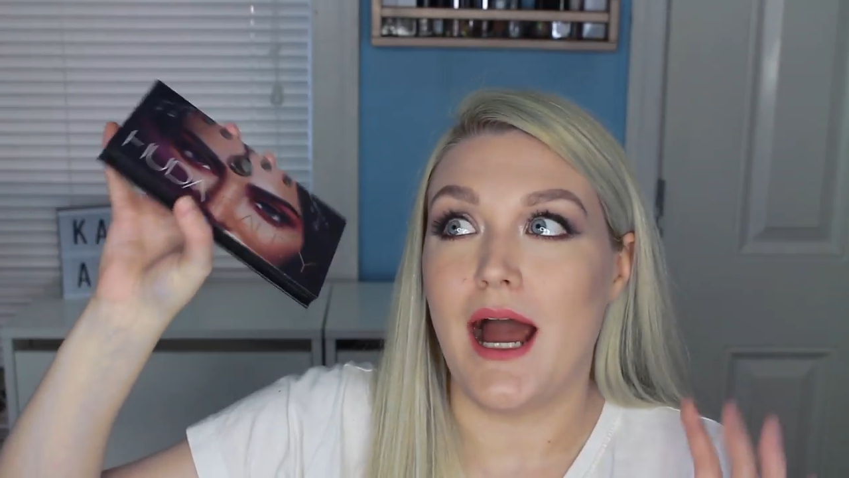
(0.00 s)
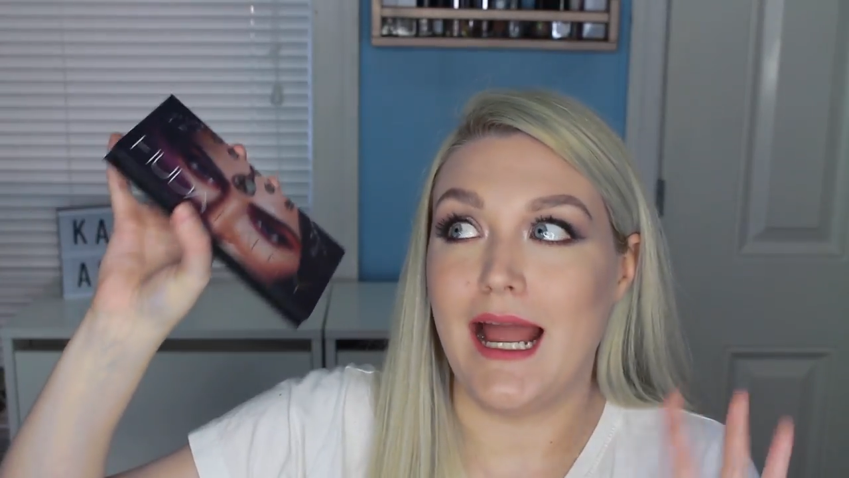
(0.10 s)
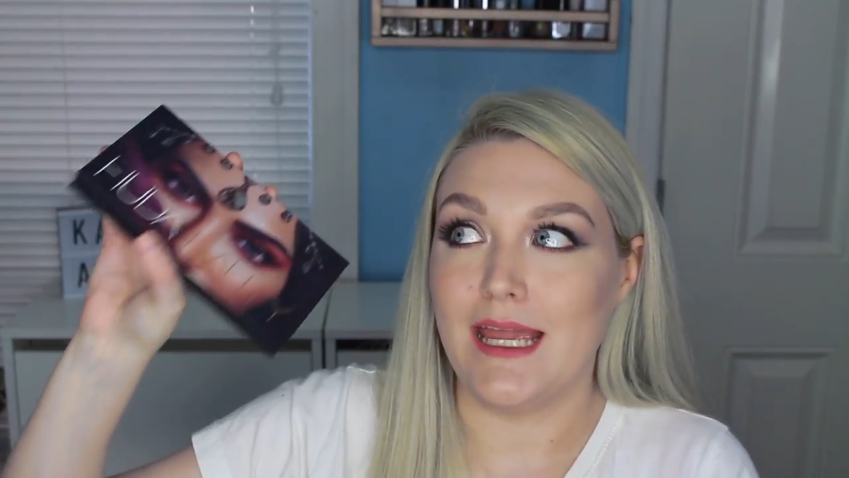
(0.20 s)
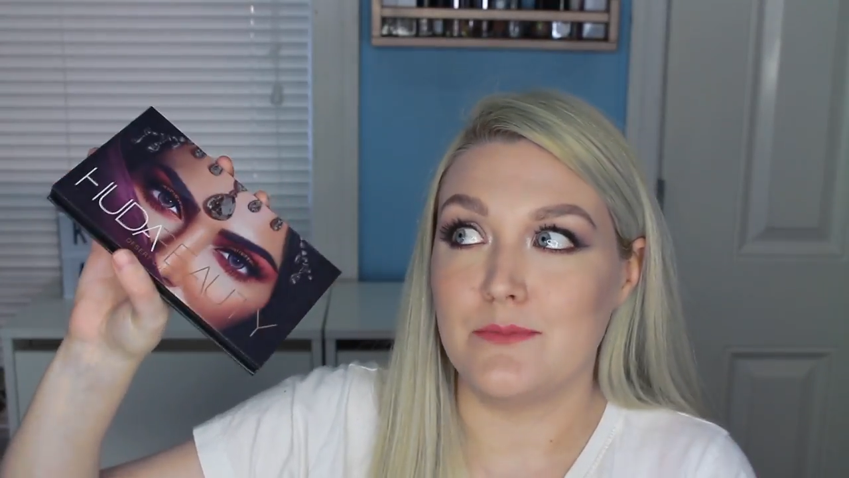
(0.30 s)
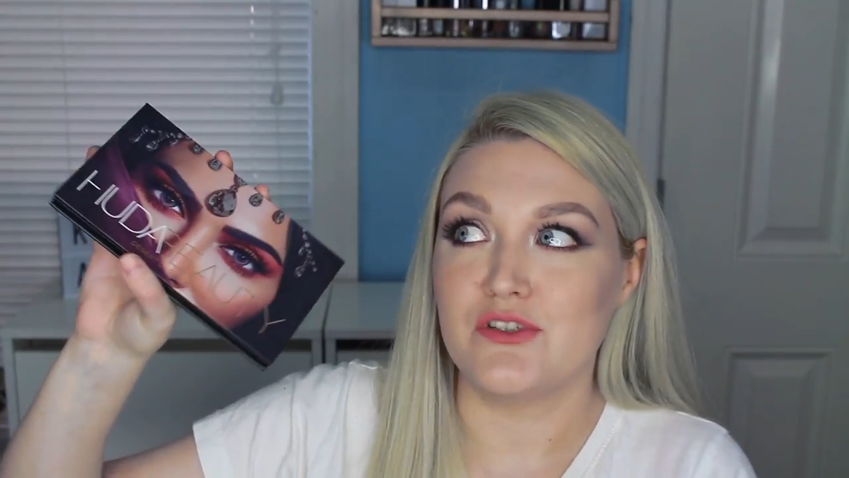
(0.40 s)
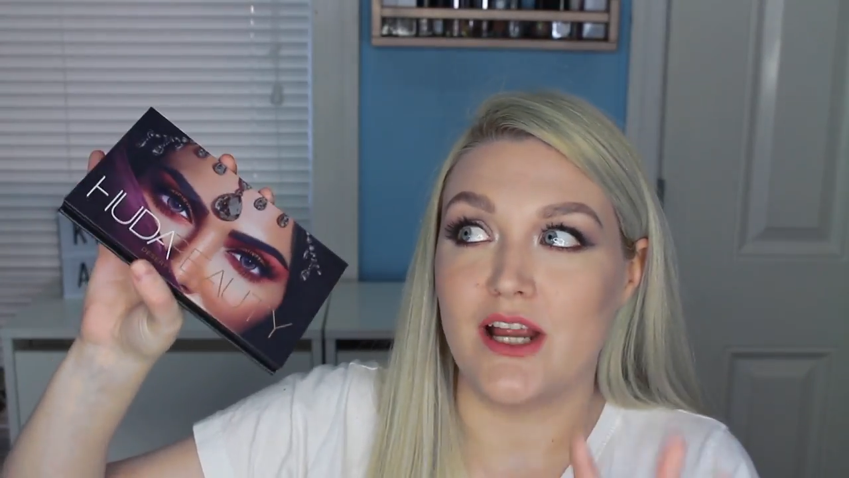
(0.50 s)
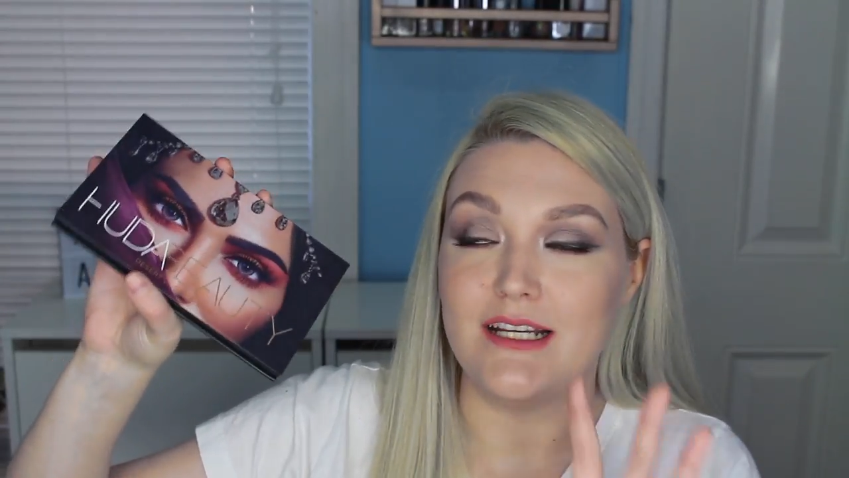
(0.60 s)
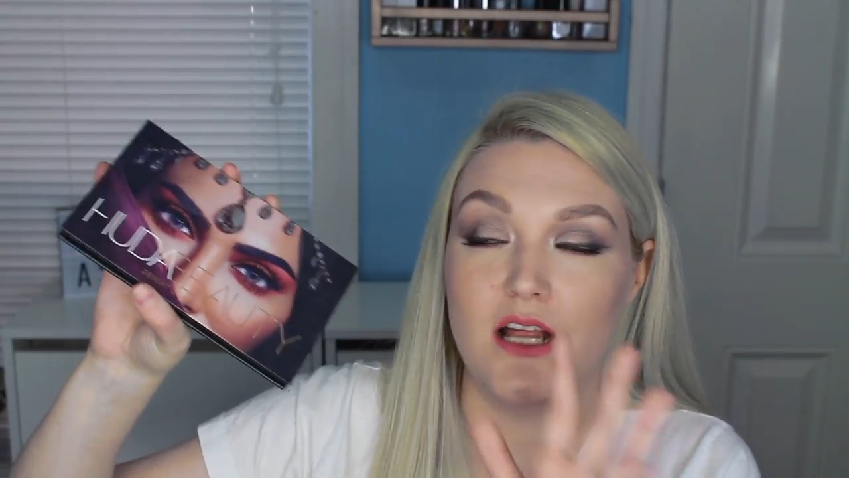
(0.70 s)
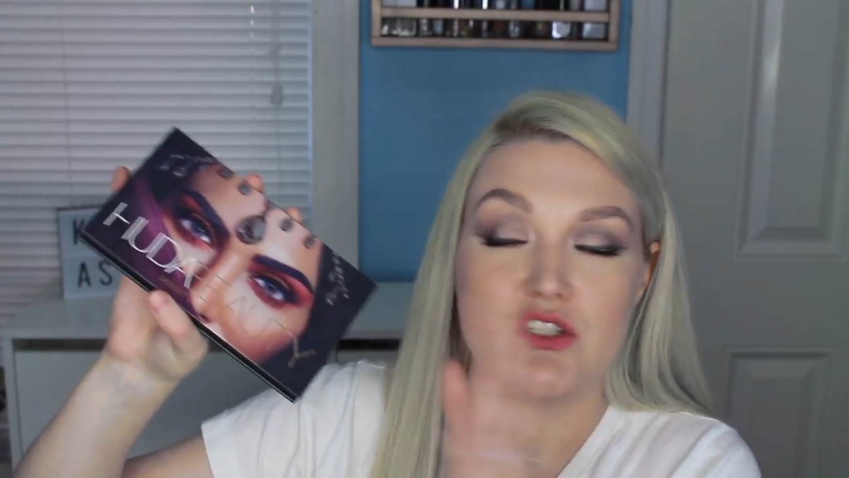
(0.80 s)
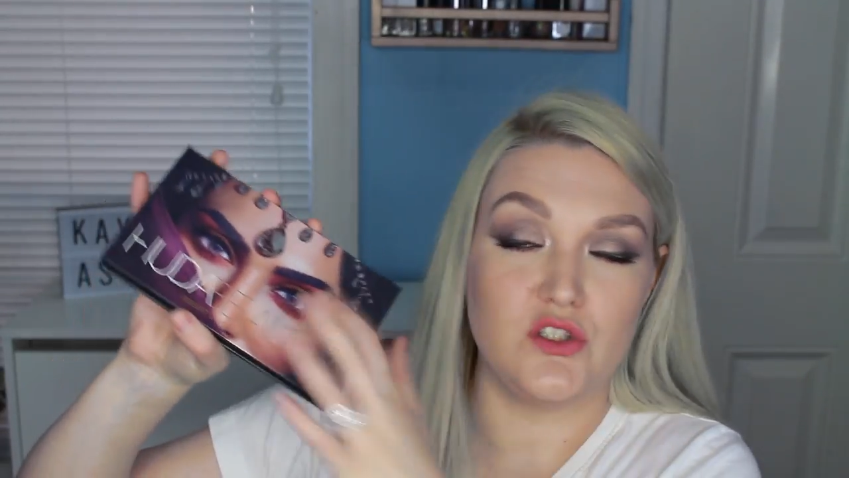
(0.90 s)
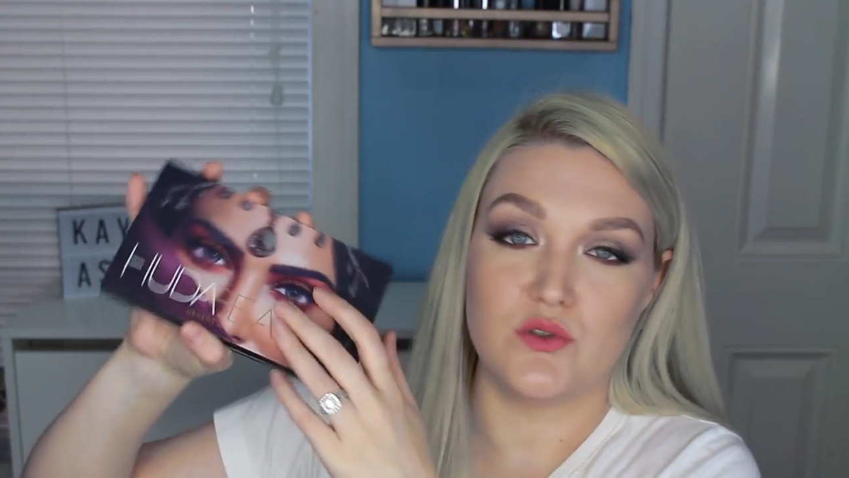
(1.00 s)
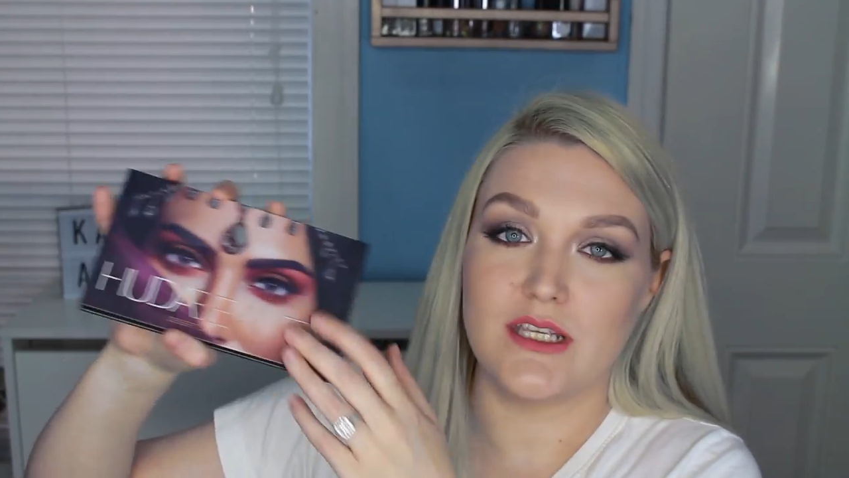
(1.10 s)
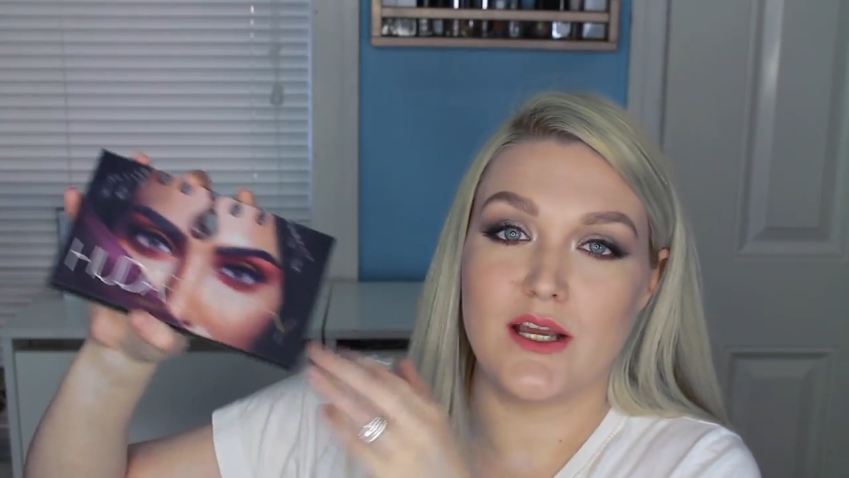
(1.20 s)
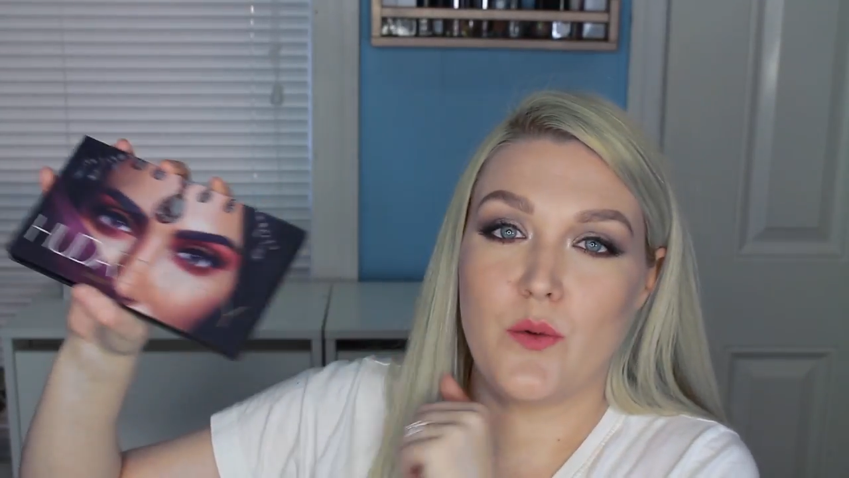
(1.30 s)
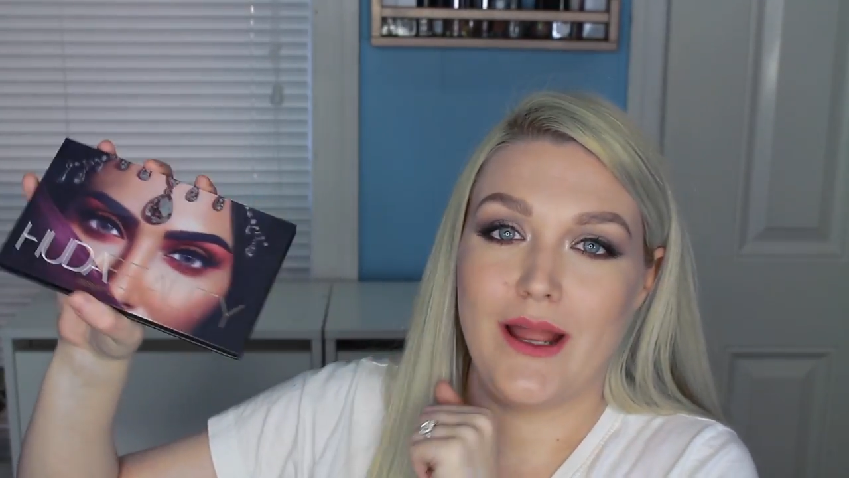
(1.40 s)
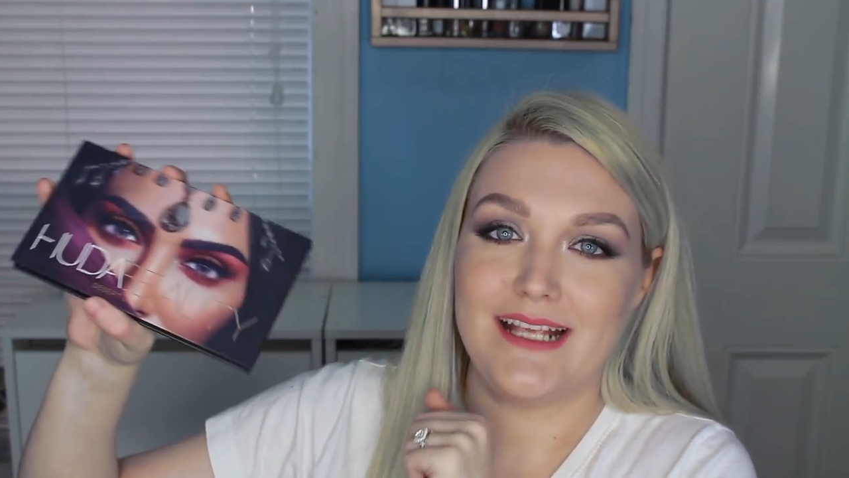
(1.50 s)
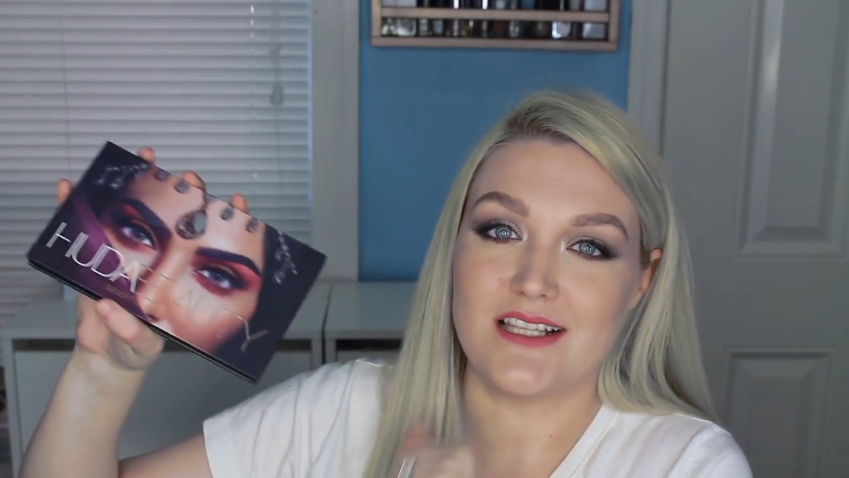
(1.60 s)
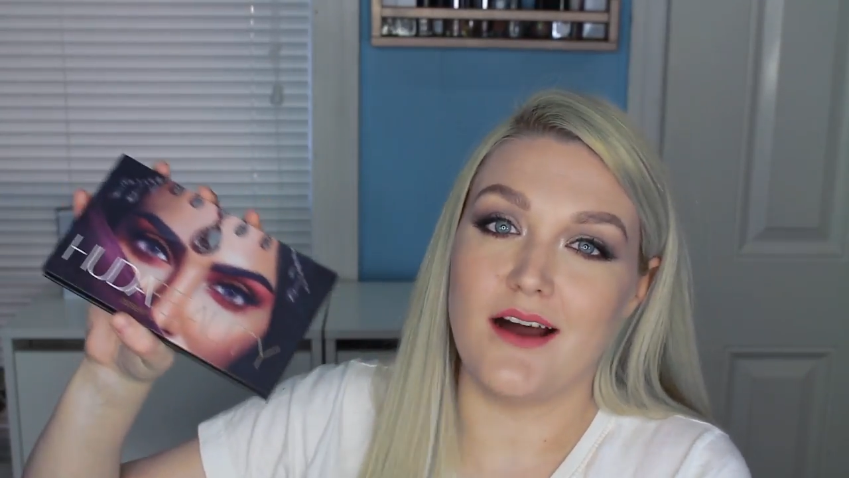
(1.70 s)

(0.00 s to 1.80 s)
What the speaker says: I am trying not to use it quite as